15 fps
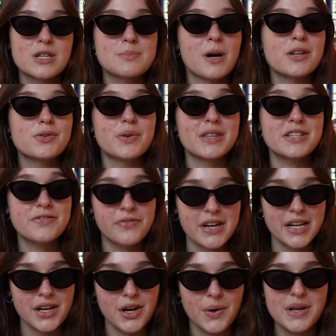sponsoring this
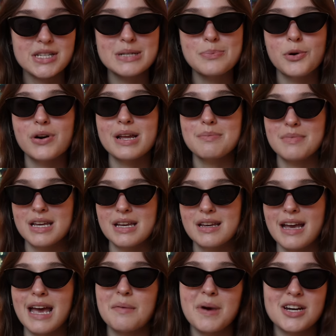video and supporting me
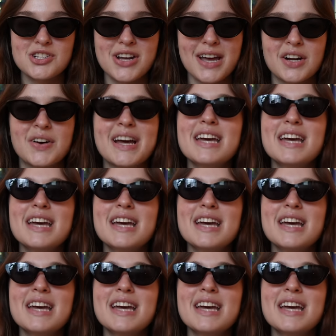and my channel,